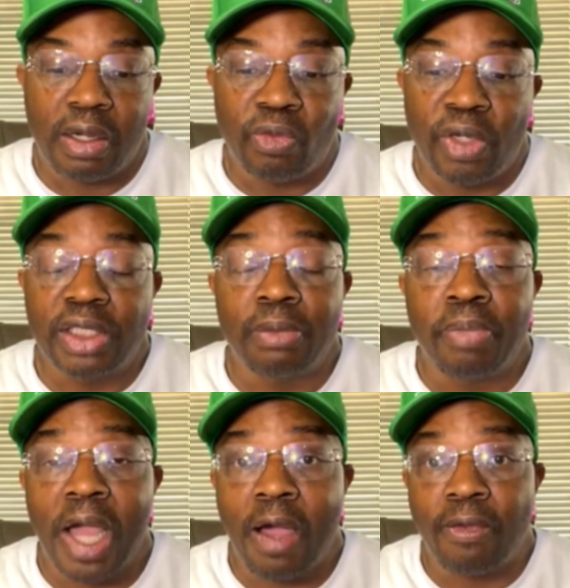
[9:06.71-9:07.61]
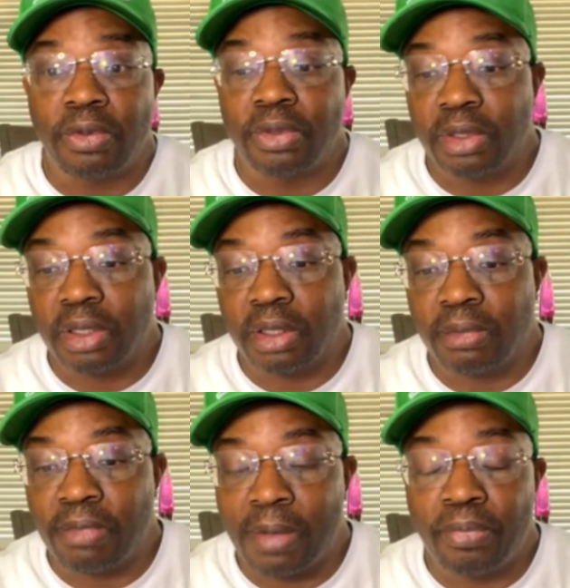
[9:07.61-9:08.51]
Rest in power,
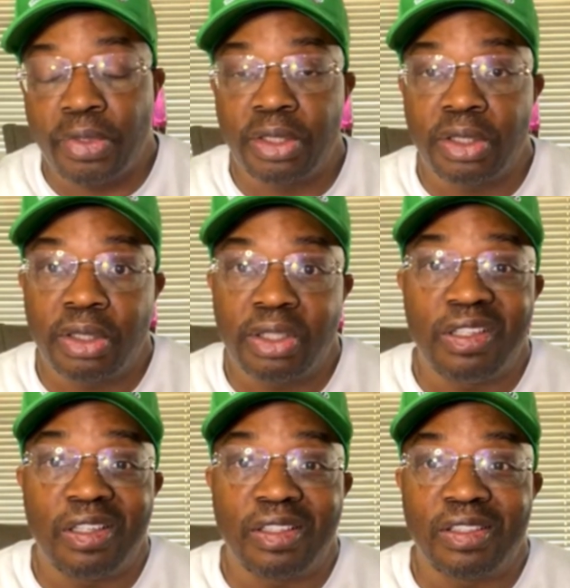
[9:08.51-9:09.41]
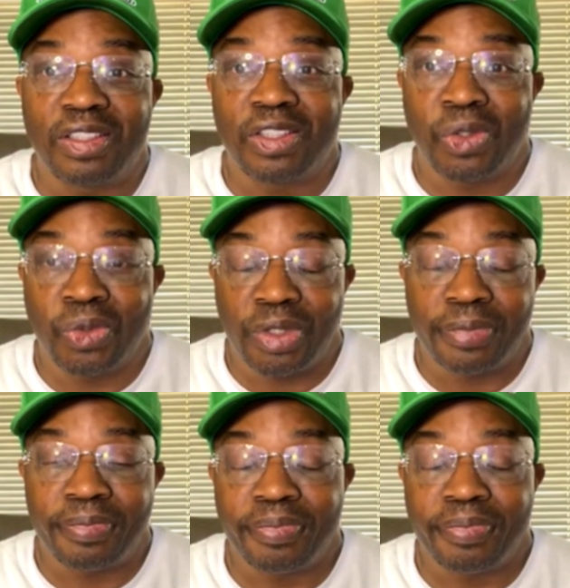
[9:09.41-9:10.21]
my brother, young Scooter.